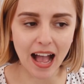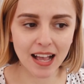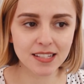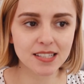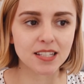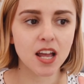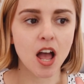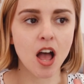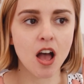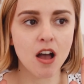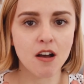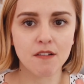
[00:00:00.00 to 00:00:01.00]
ask
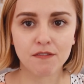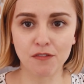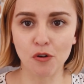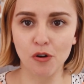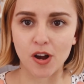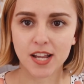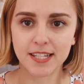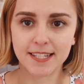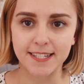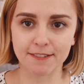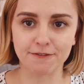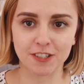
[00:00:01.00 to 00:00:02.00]
for a
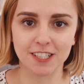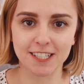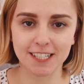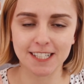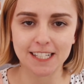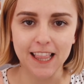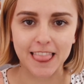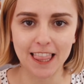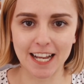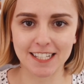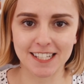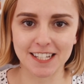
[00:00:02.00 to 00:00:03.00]
different
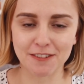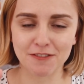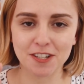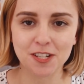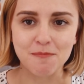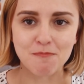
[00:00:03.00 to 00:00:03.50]
laxative to